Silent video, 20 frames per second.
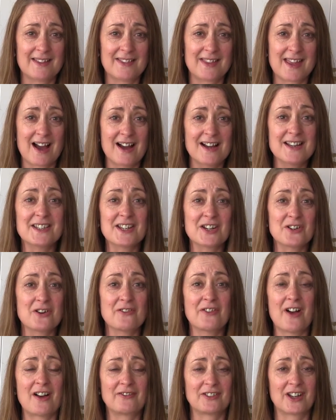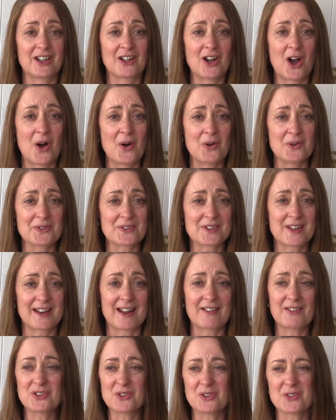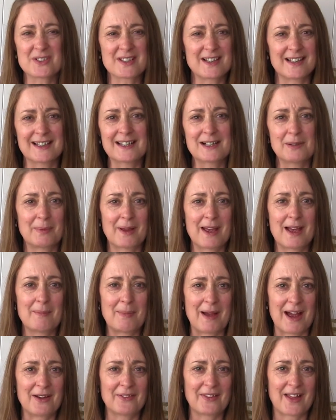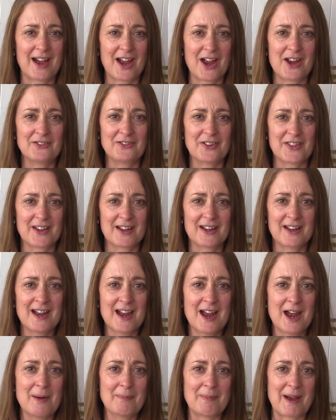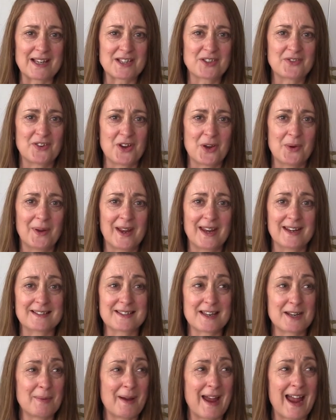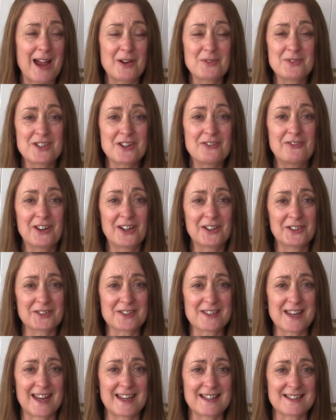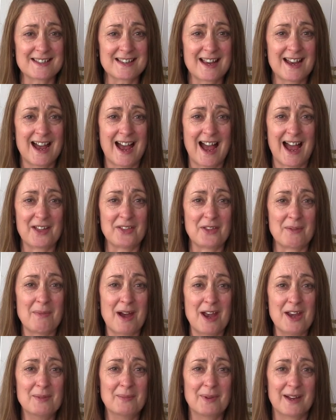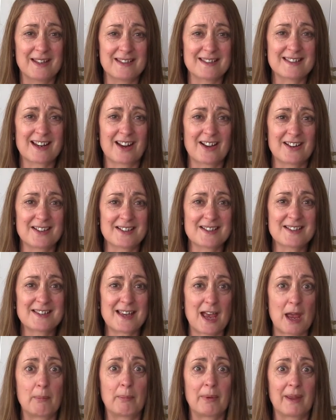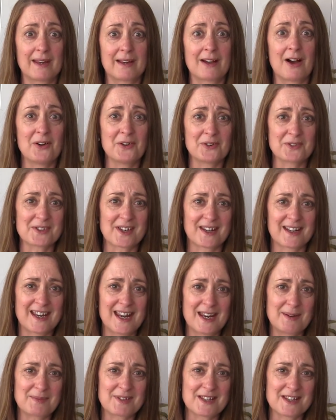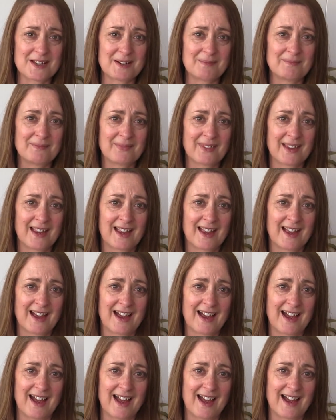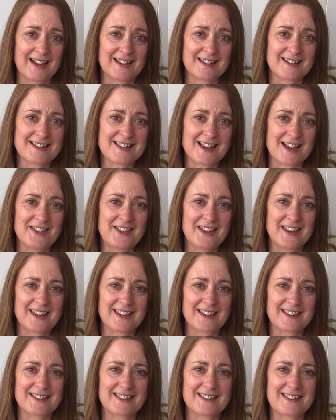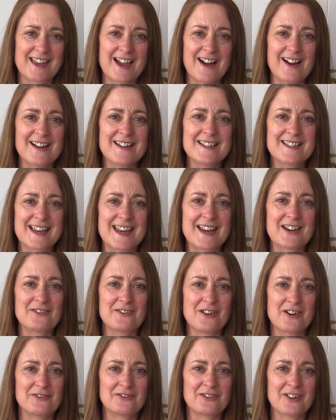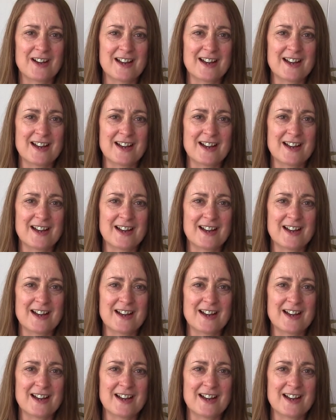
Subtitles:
the idea of having goals. And I've talked a little bit about that over the past few weeks and about how difficult it is at the moment to kind of set big goals and keep to them. And I think the idea of